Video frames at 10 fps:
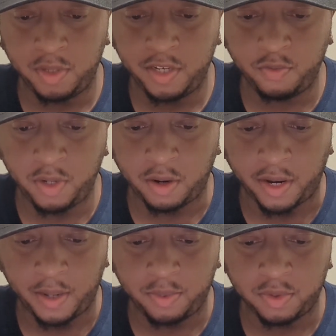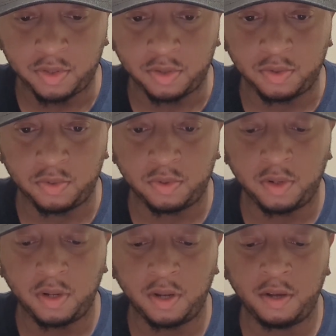believe we are able to
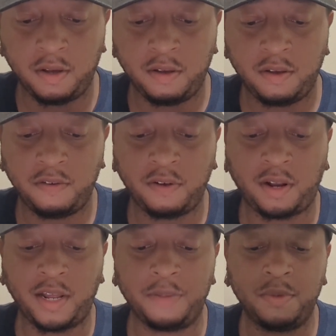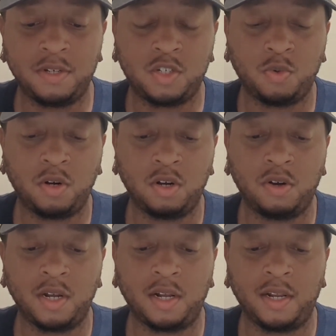claim this. So we're going to
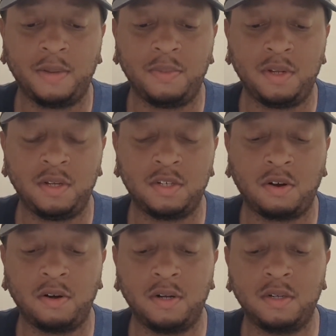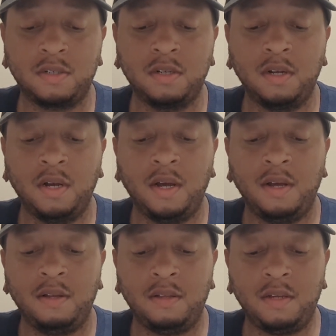go ahead and claim the Stardust,
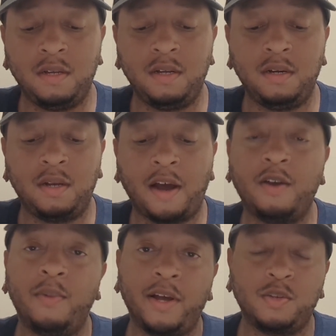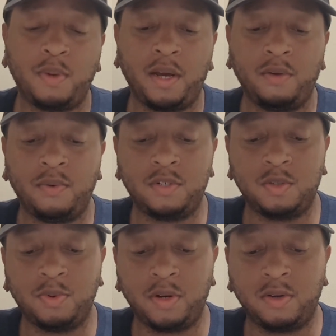the Dynamax band, which
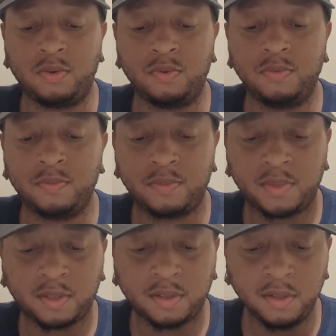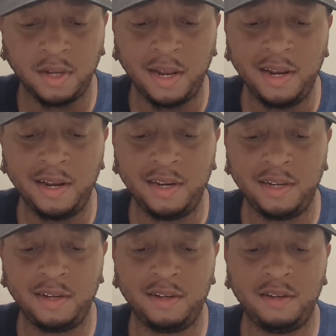is pretty cool. And then
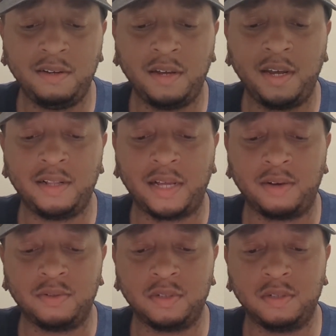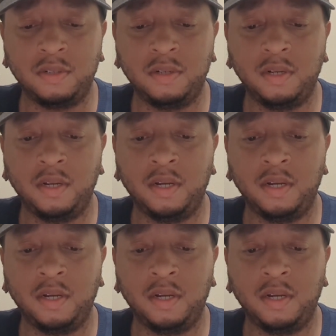the 8,000